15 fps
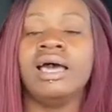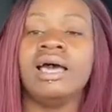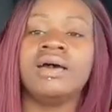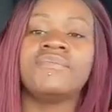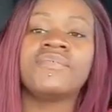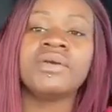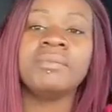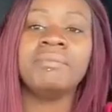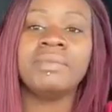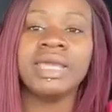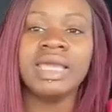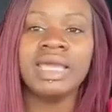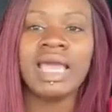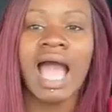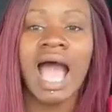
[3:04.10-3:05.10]
for
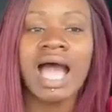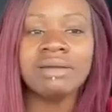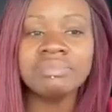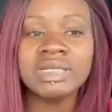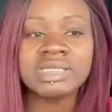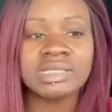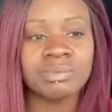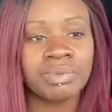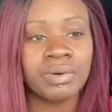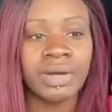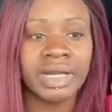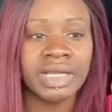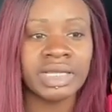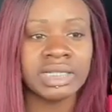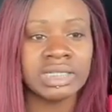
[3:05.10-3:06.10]
me, I'm
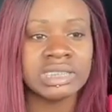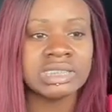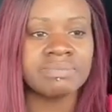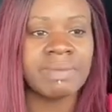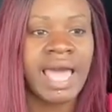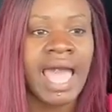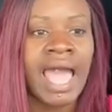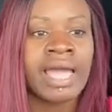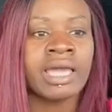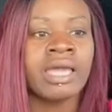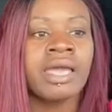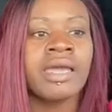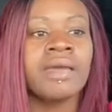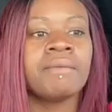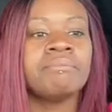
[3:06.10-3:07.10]
disappointed in this bag
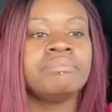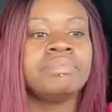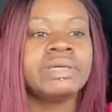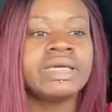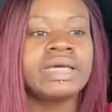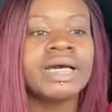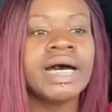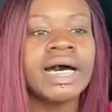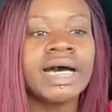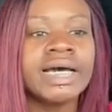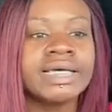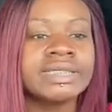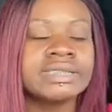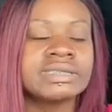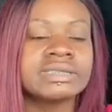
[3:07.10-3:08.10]

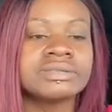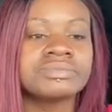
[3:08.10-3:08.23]
because